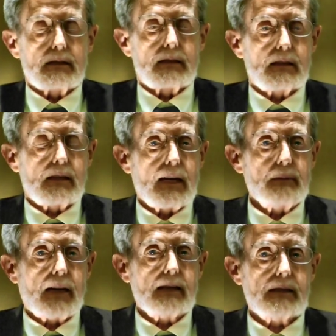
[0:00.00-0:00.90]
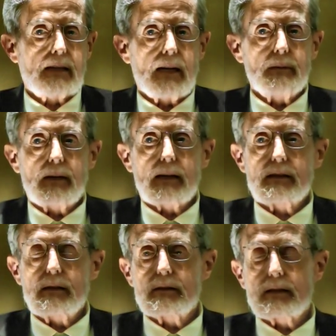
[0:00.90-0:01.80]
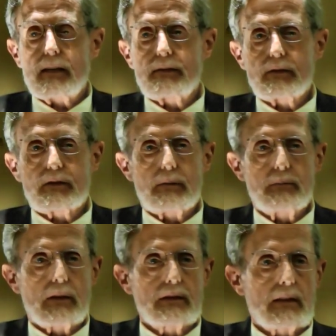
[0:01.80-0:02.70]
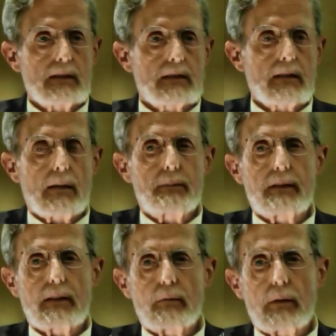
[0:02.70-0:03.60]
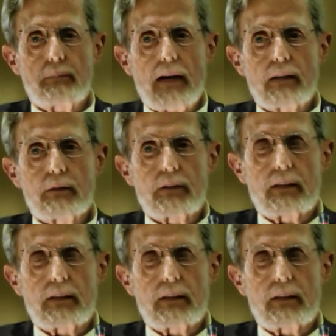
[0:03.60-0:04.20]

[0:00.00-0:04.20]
the climax came actually it was after some months I stopped and then went back to it